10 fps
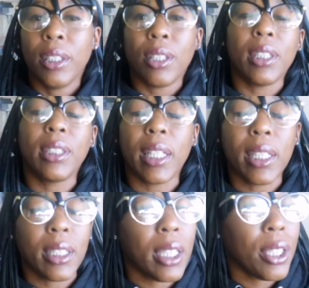So the
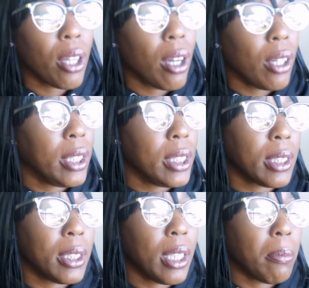second thing, y'all, and this
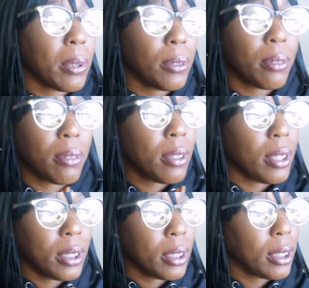the number,
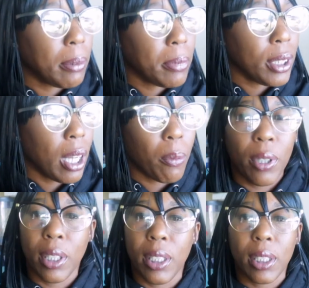this is something y'all
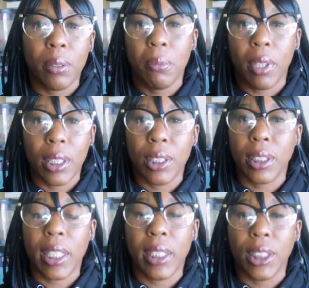really need to
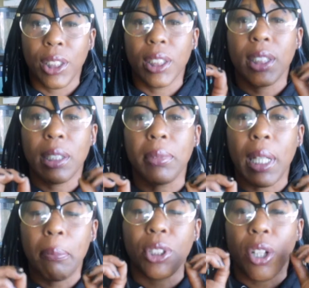understand, is just
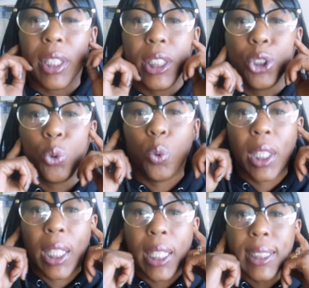sometimes y'all need to
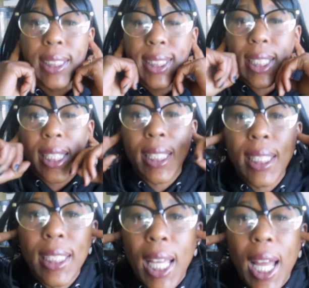
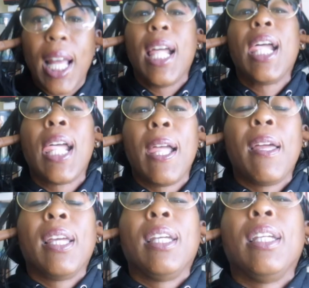listen
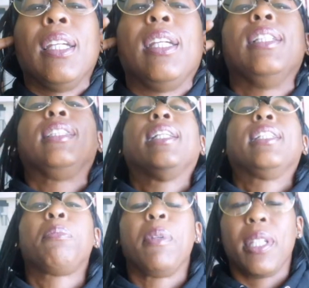instead
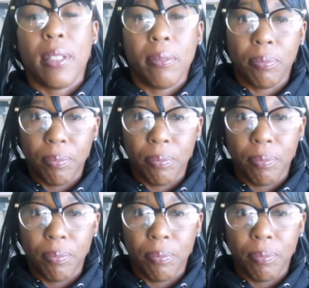of speaking.